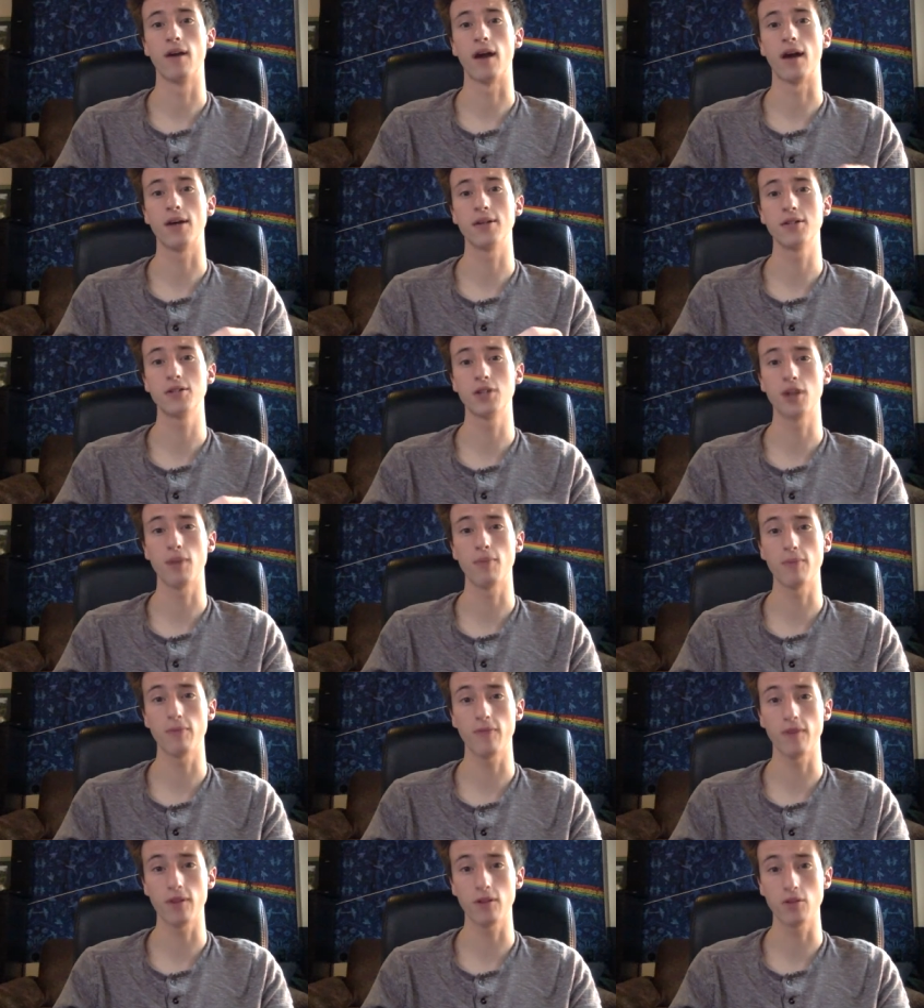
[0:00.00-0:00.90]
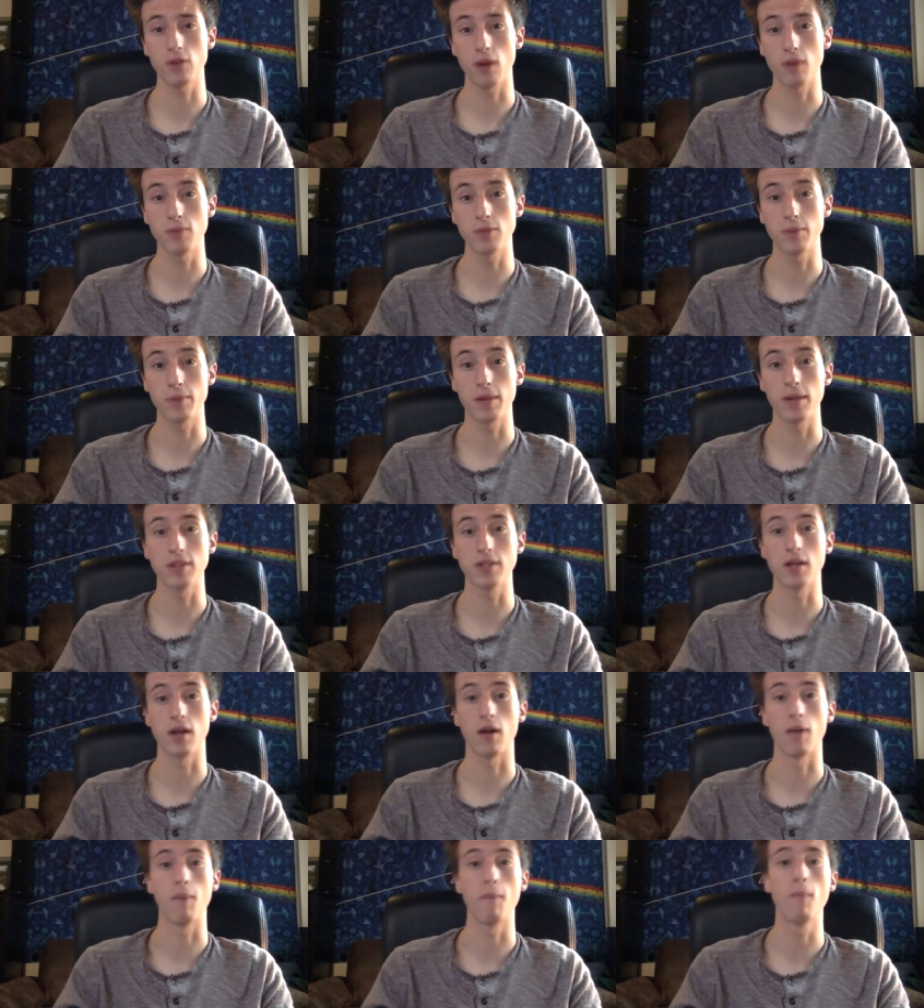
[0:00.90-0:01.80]
As Shopify dropshipping has
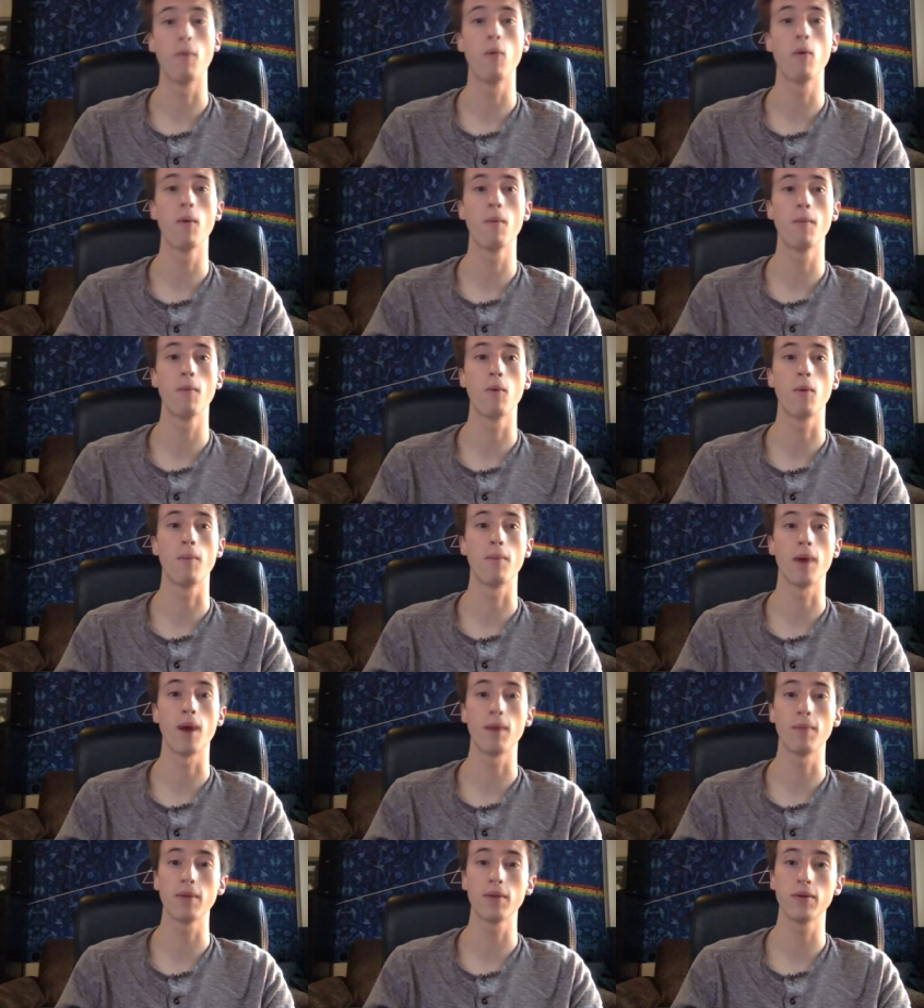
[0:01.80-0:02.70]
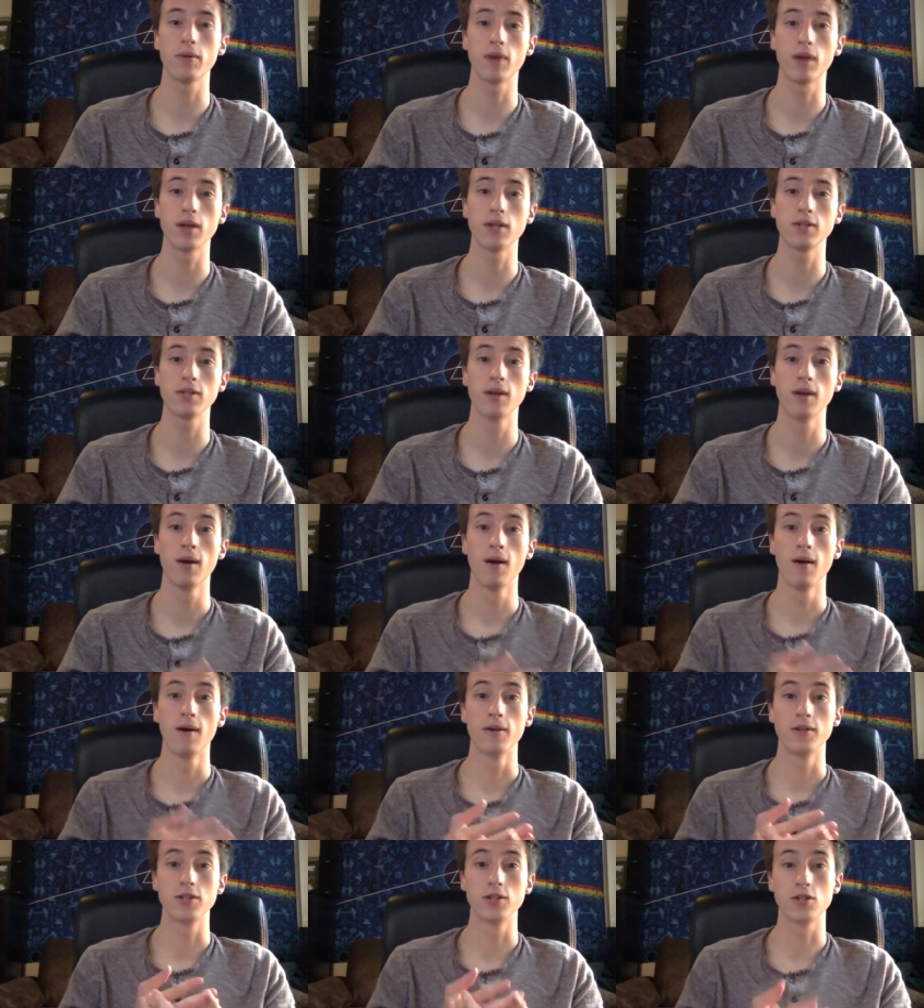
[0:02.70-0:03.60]
gotten more and more popularized,
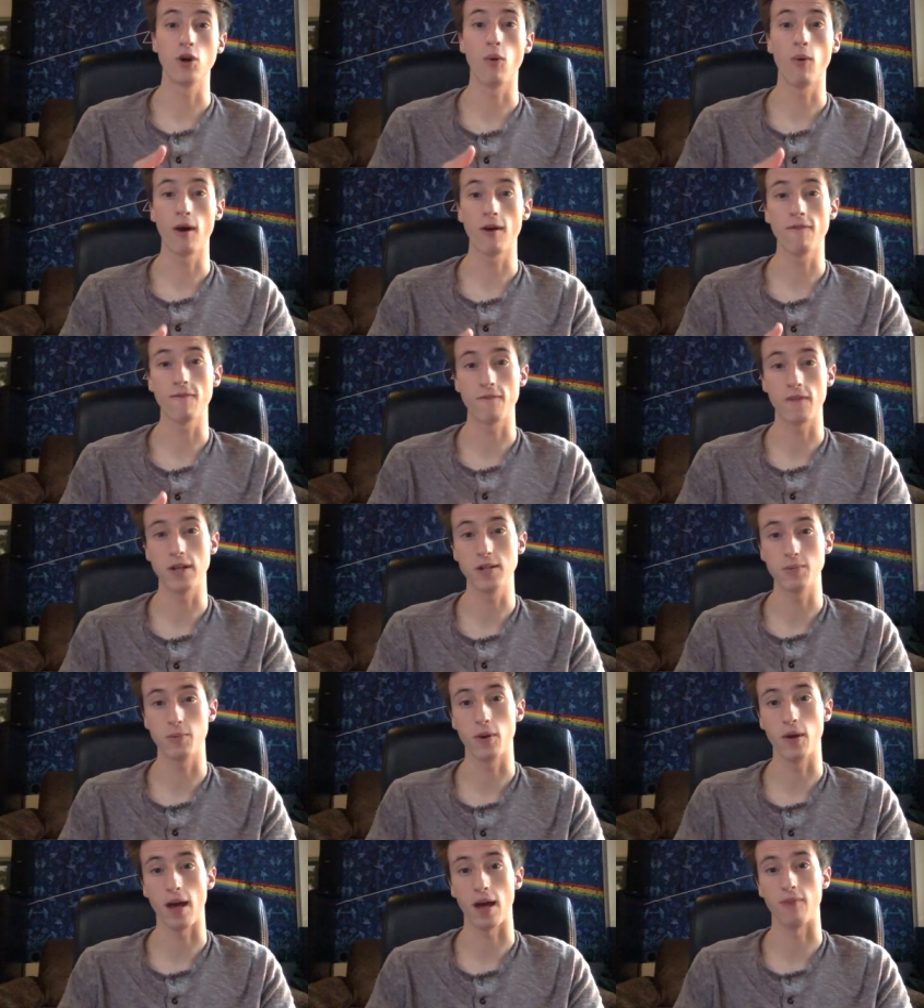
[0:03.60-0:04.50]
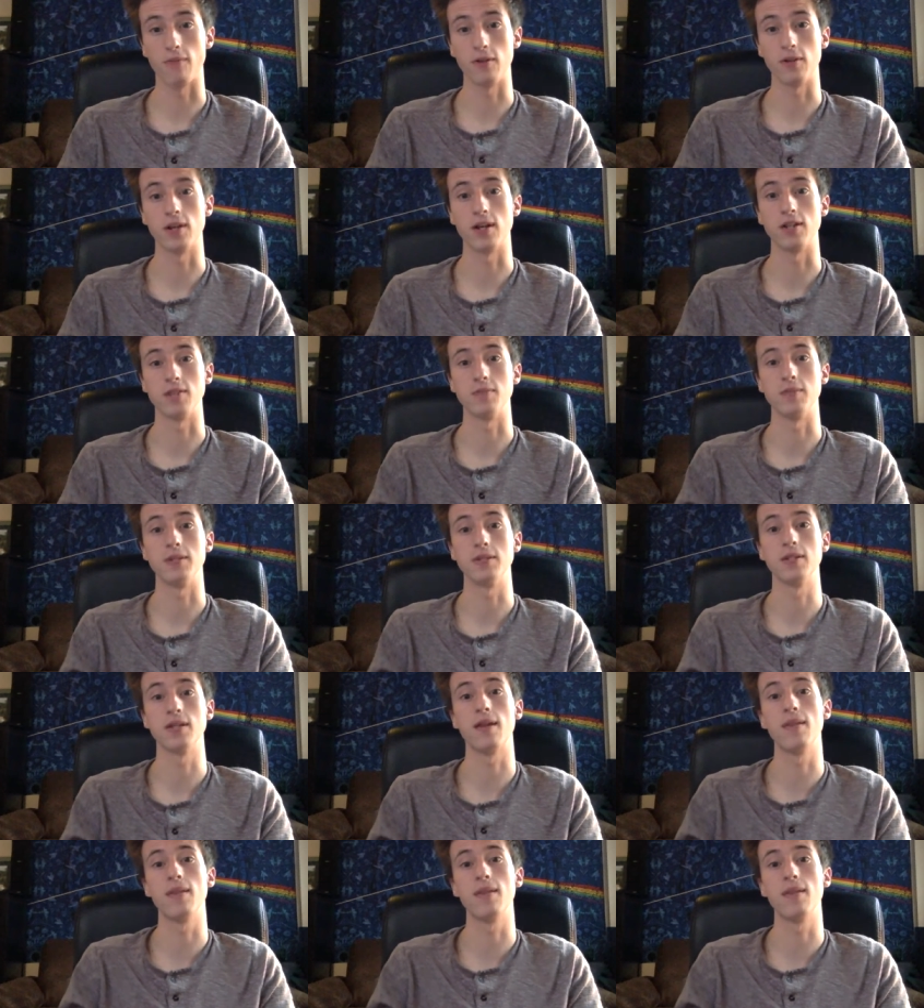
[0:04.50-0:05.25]
so have Facebook advertisements.